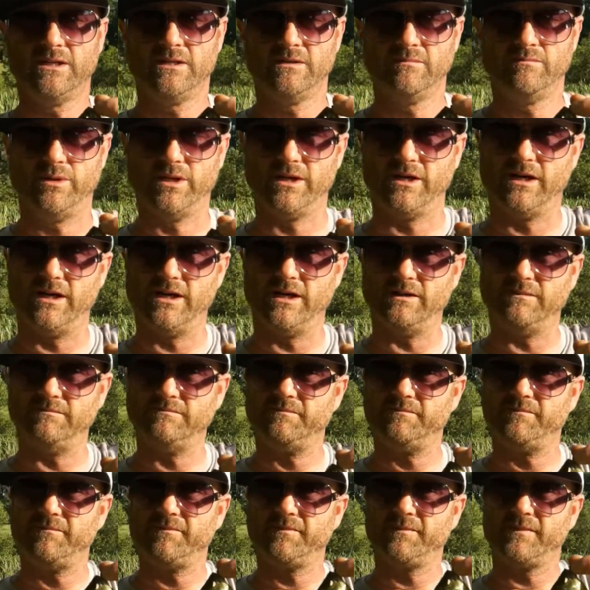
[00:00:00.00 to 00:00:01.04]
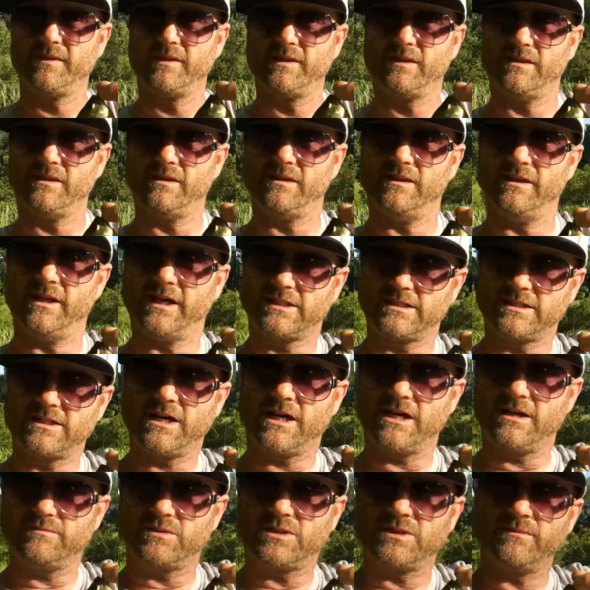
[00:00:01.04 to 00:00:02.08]
But next
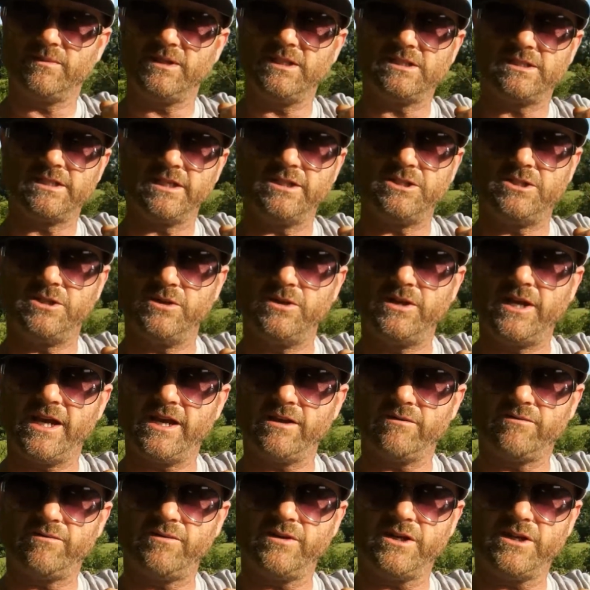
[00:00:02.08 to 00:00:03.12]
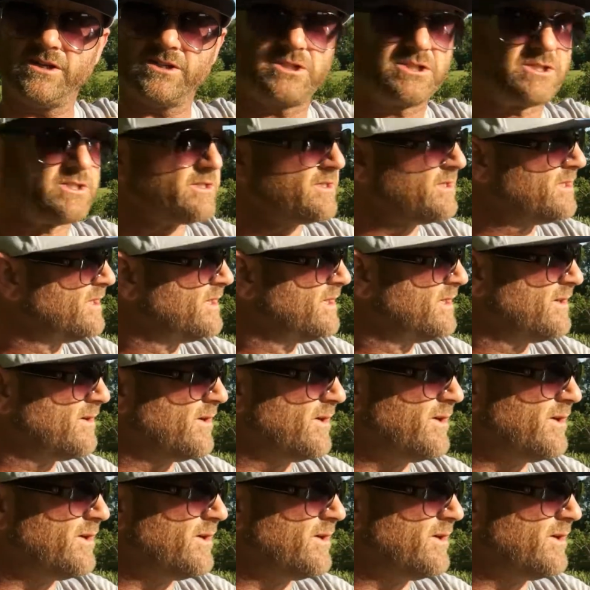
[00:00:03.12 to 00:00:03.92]
time somebody says you can't fish, or